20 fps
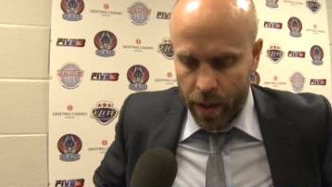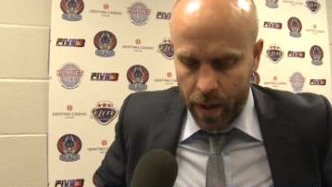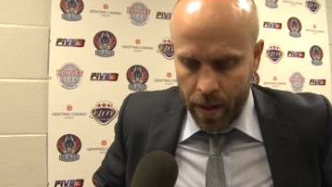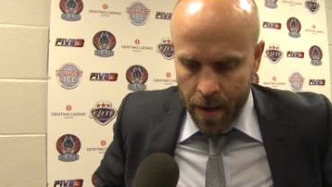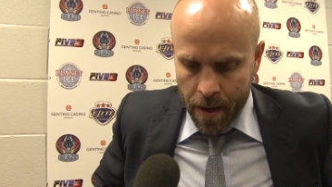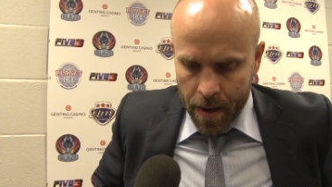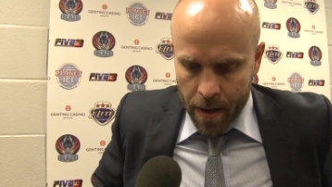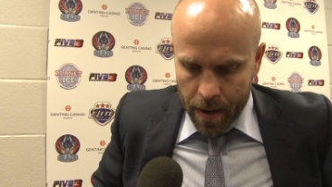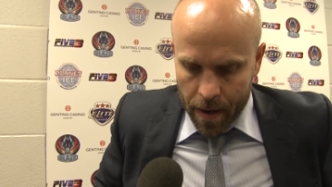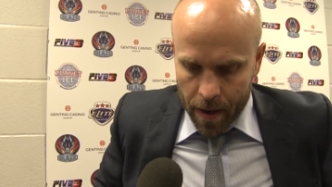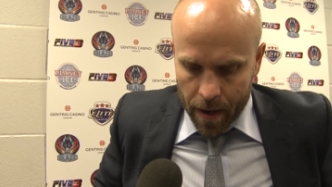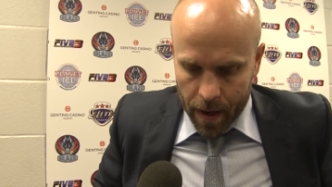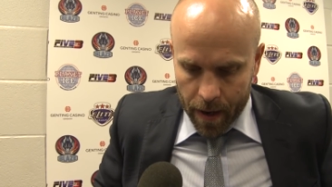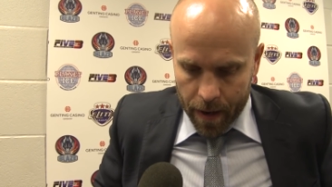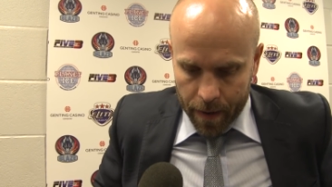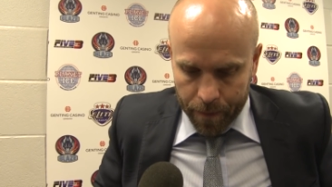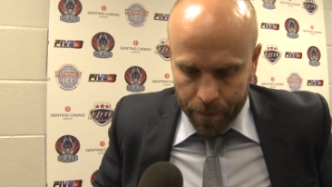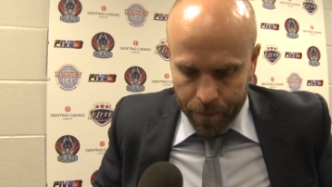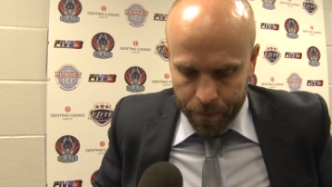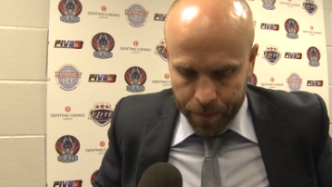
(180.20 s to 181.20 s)
and
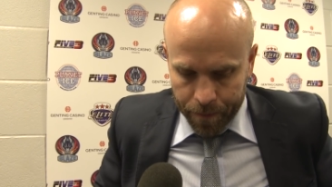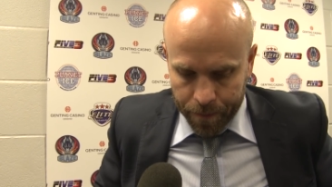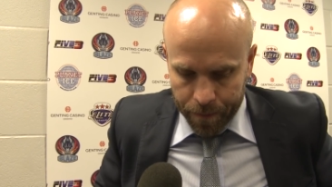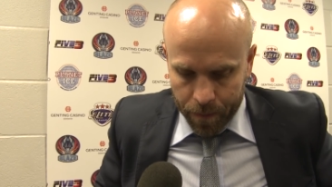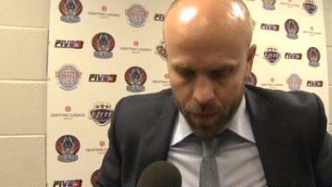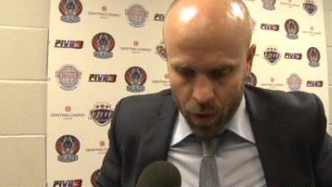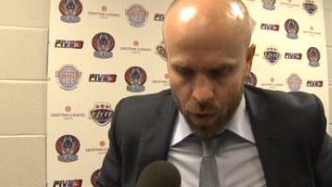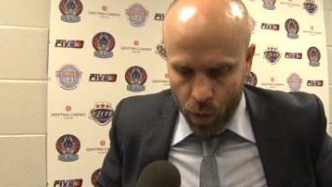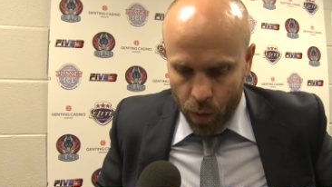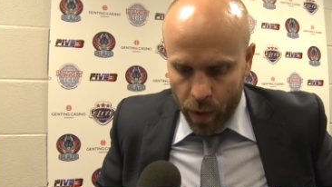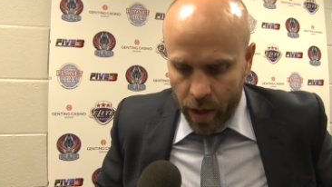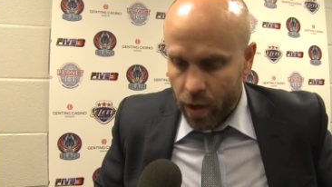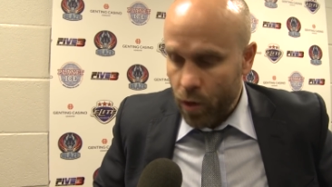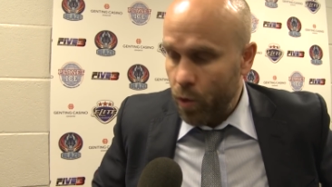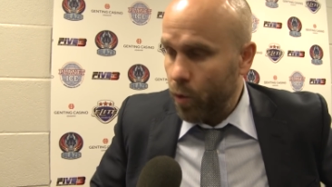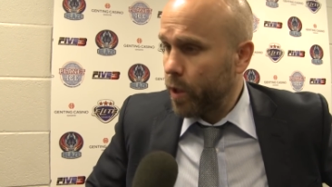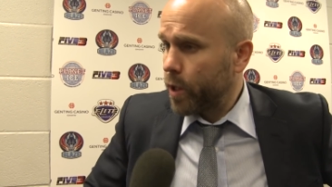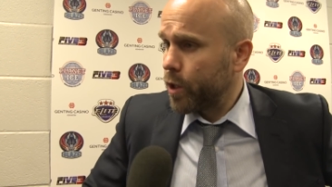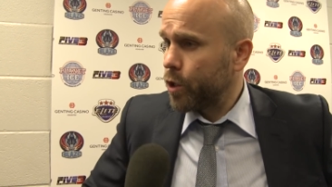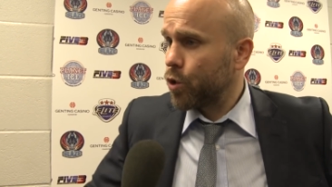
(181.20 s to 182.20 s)
um, you know we can
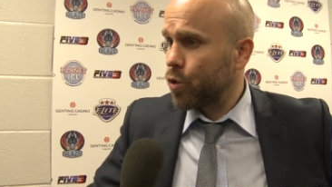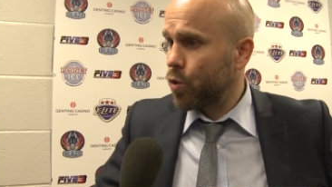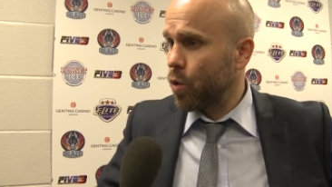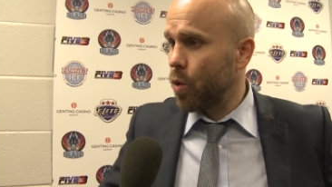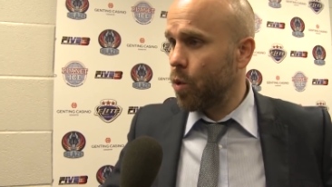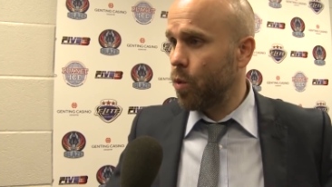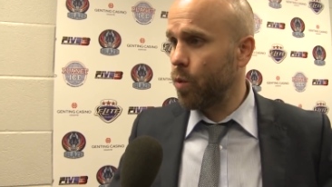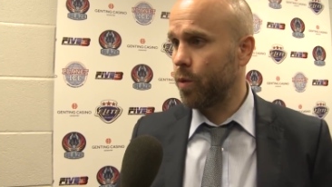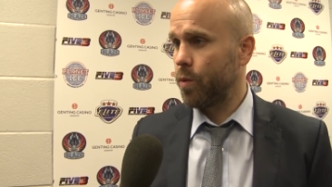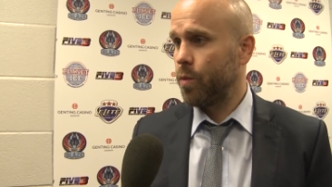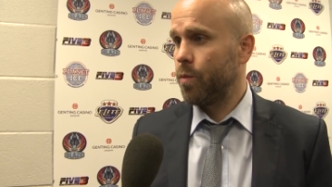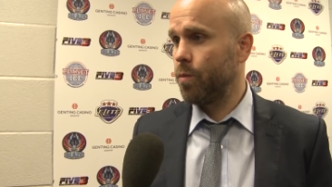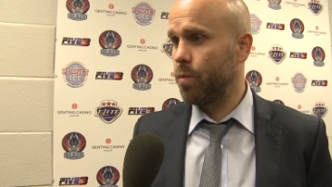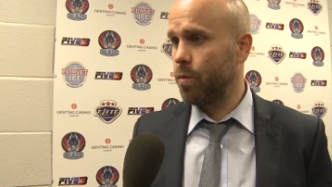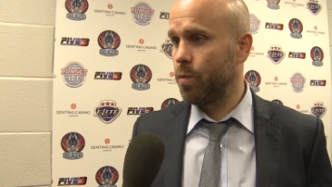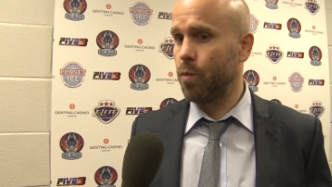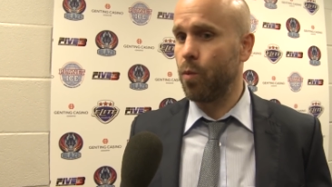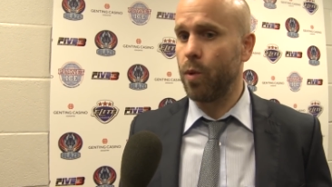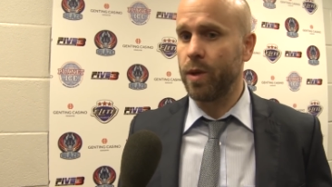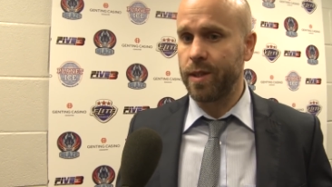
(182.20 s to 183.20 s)
only control
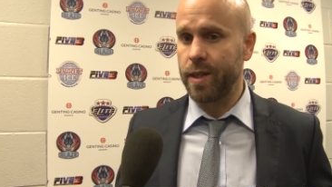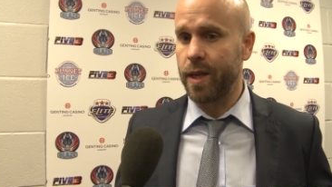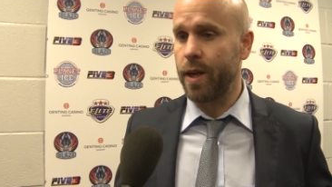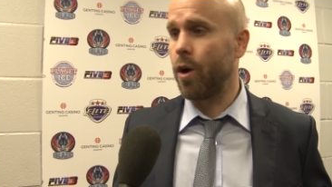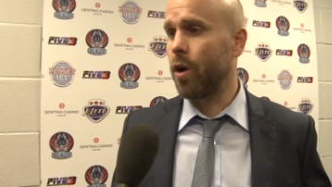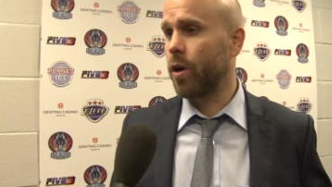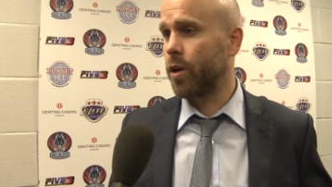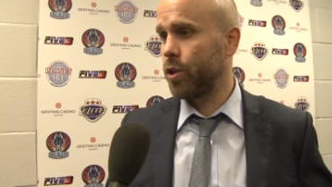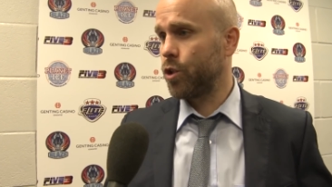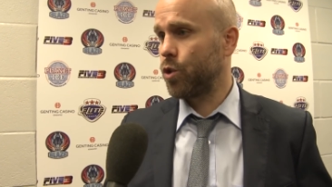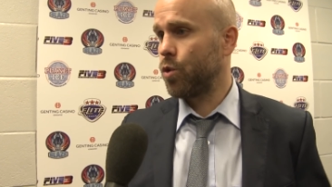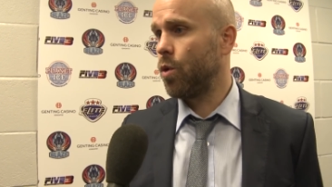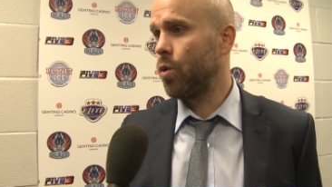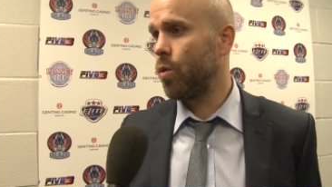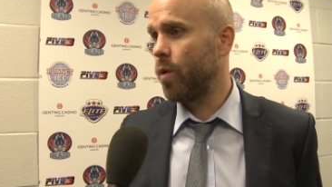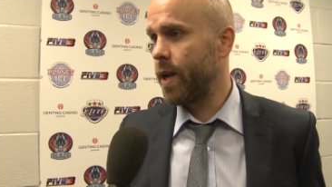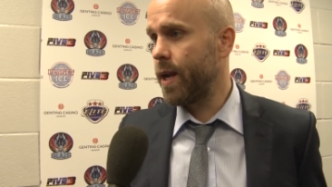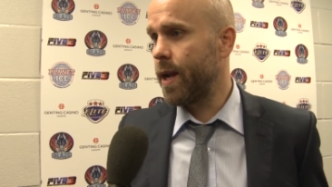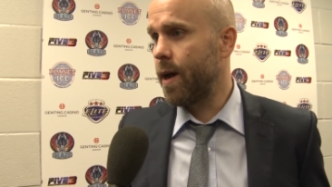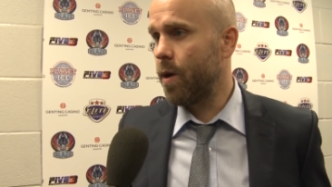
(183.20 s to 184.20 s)
what's in our control
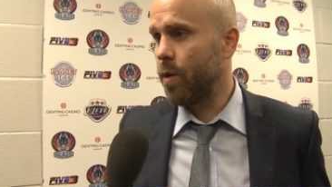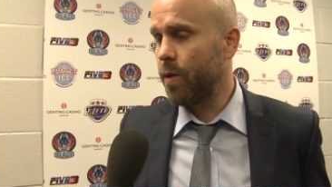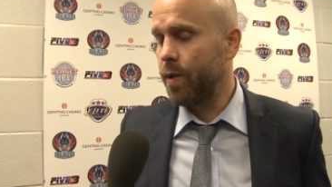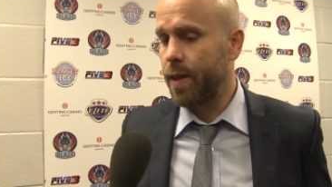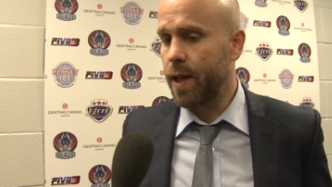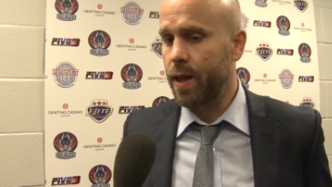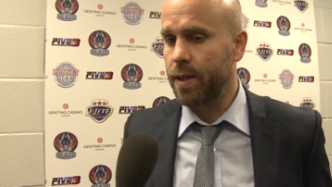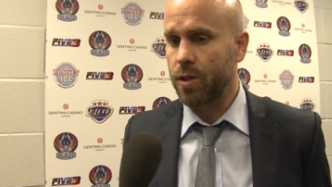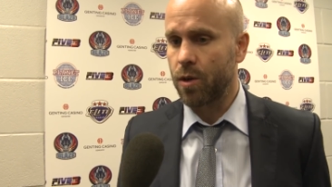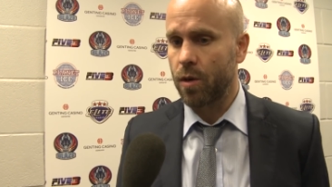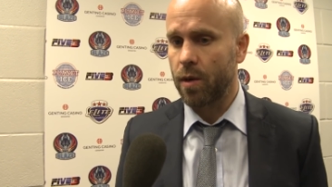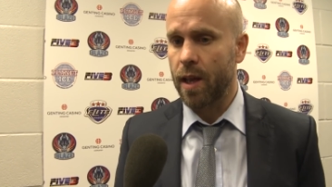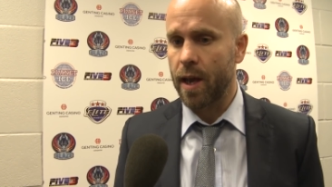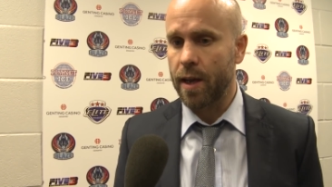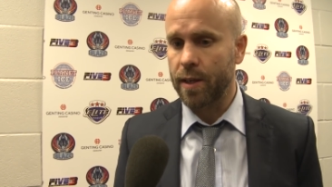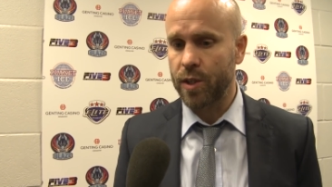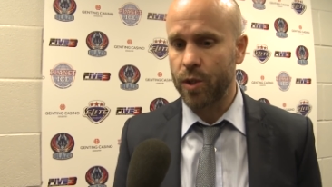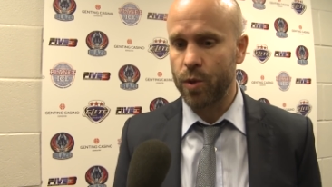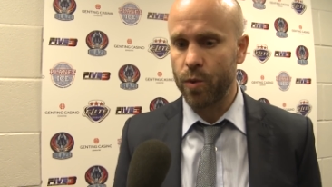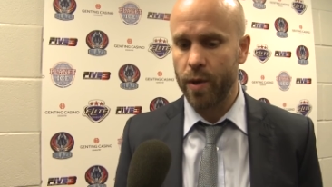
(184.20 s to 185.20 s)
right now, and that's our
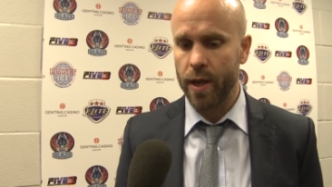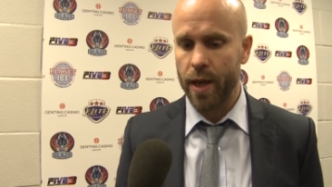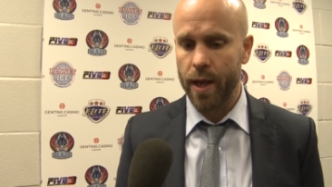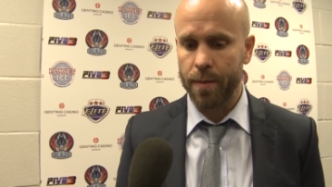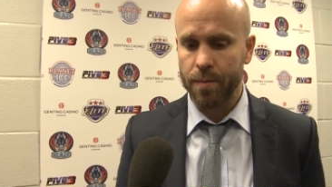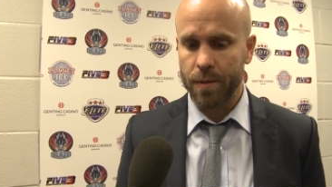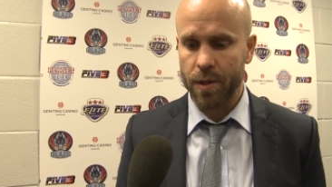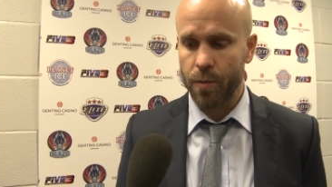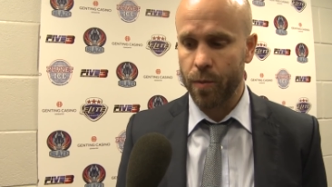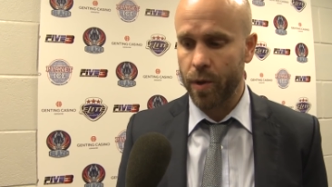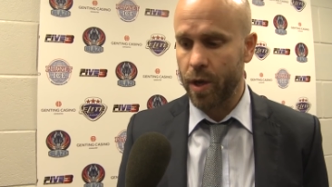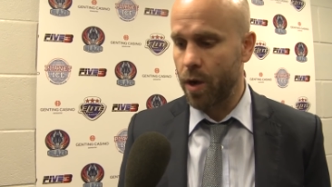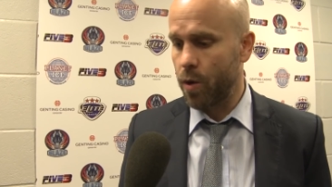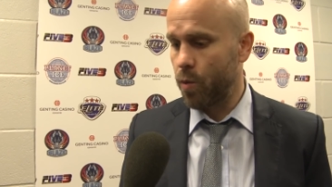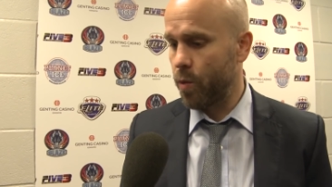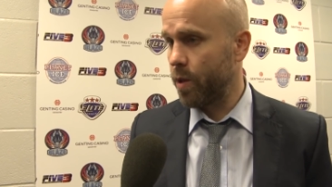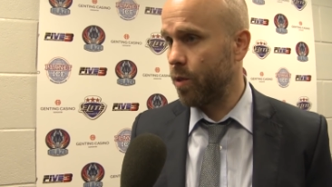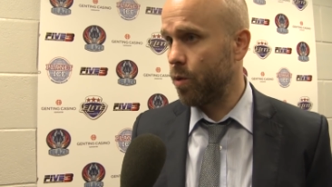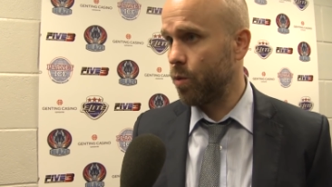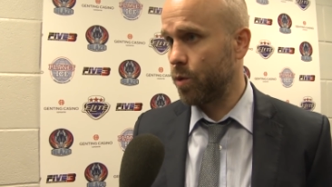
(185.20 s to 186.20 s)
last two games, and we got to
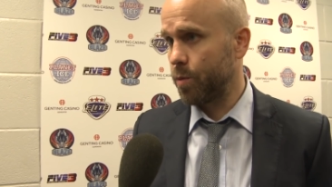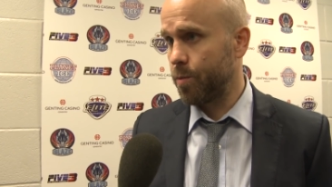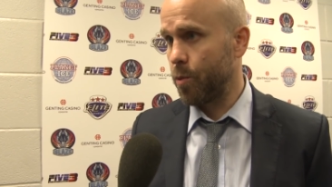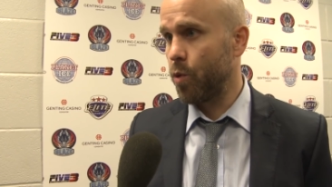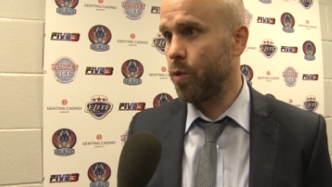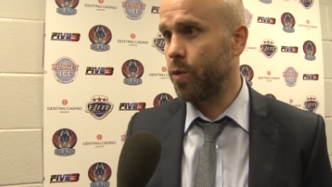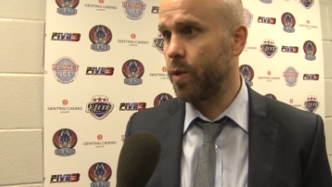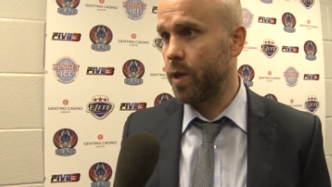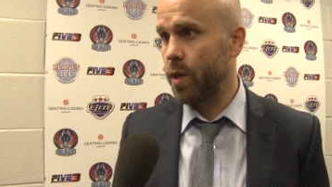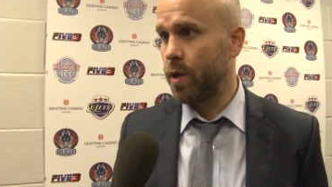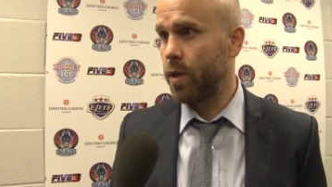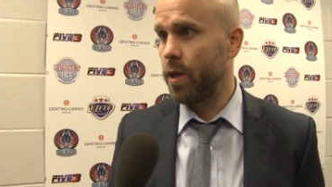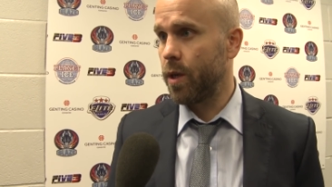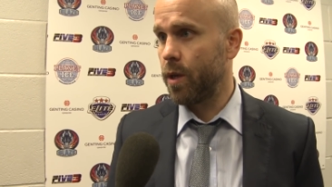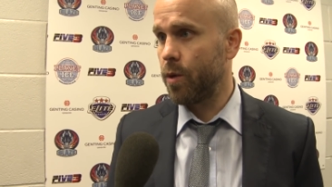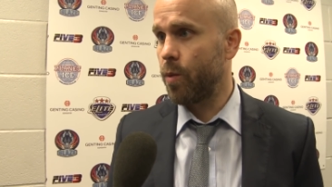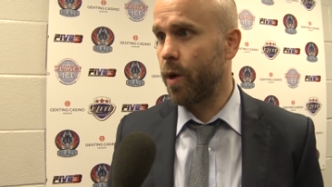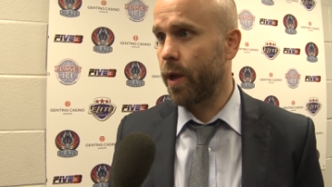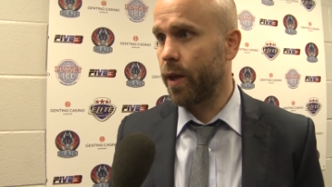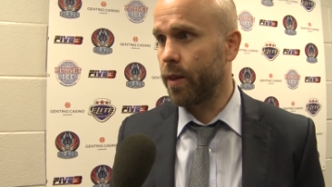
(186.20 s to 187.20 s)
win those both in
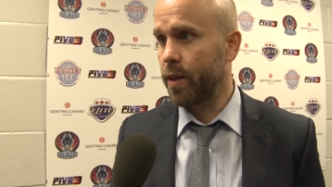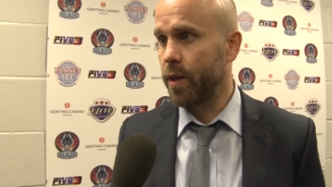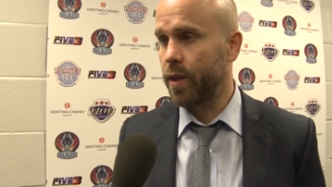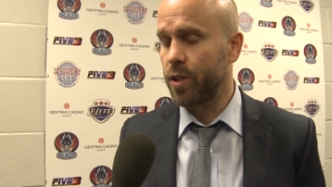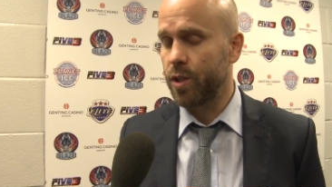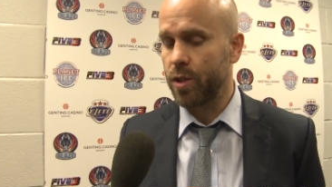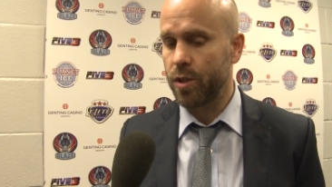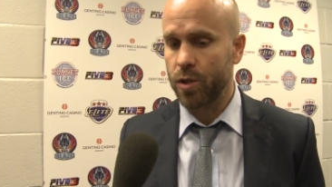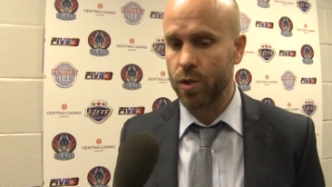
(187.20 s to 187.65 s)
in regulation.